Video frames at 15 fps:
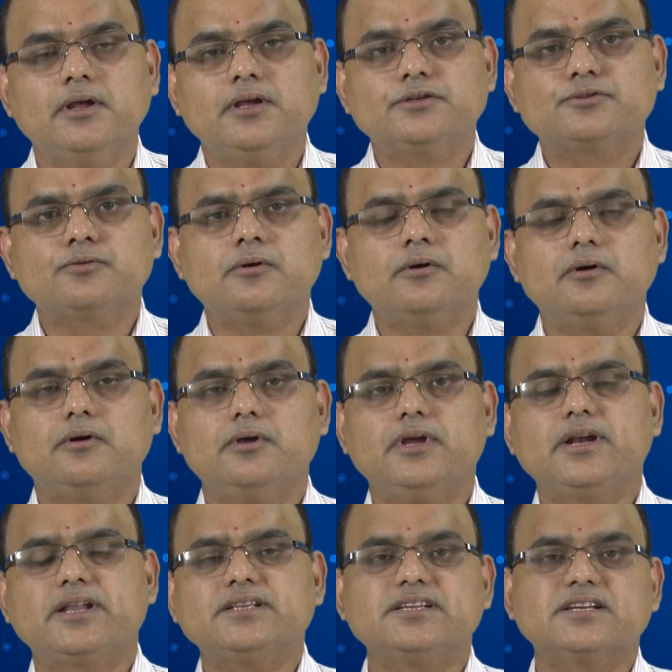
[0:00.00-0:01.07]
So,
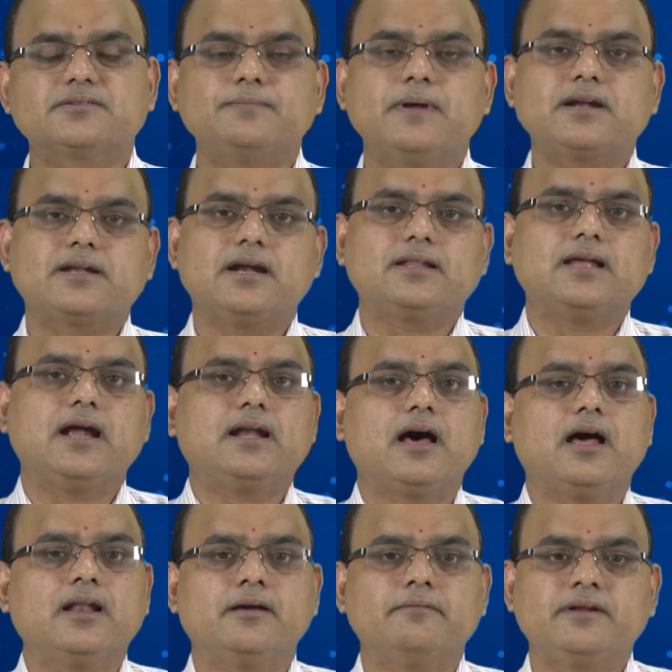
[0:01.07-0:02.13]
it is expected that
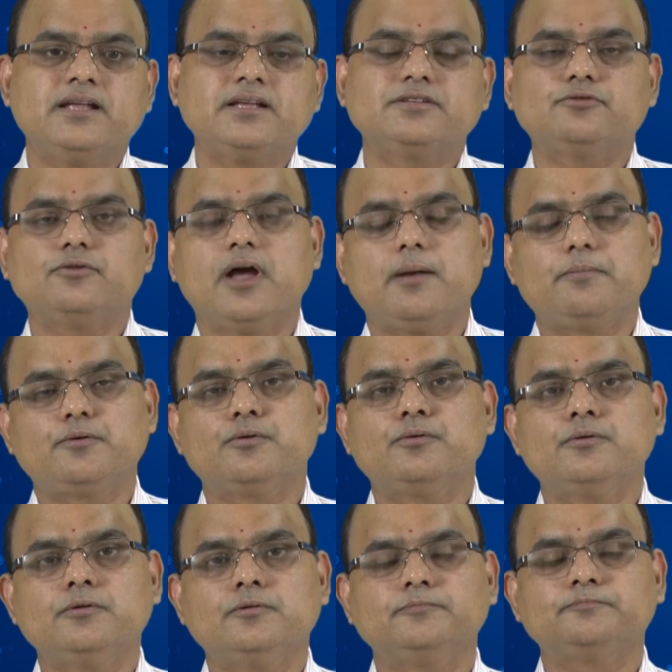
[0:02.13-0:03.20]
on average you have
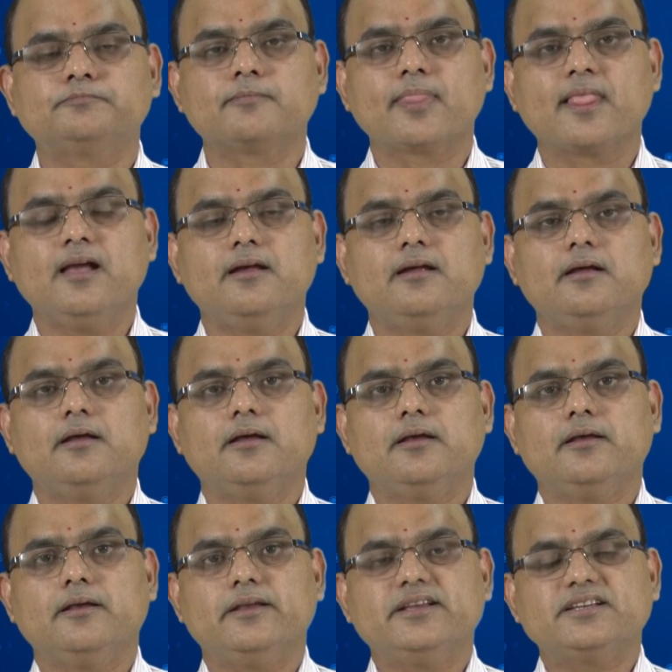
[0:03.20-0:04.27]
to
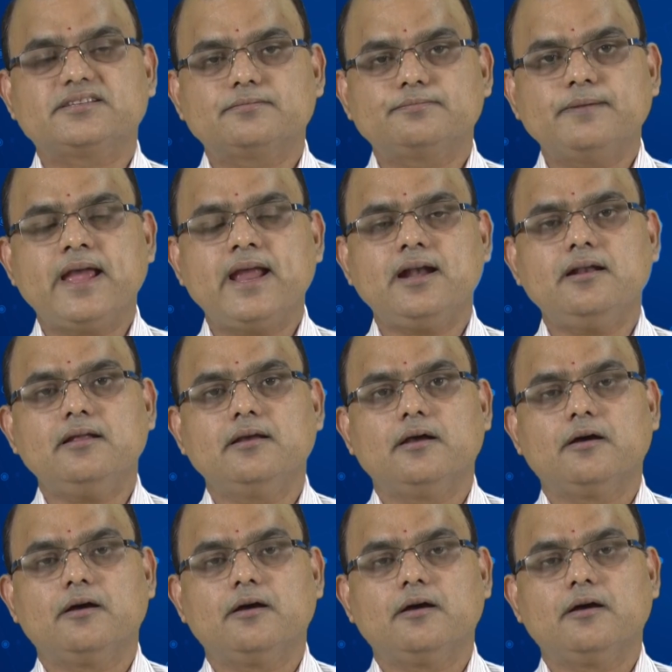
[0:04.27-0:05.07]
spend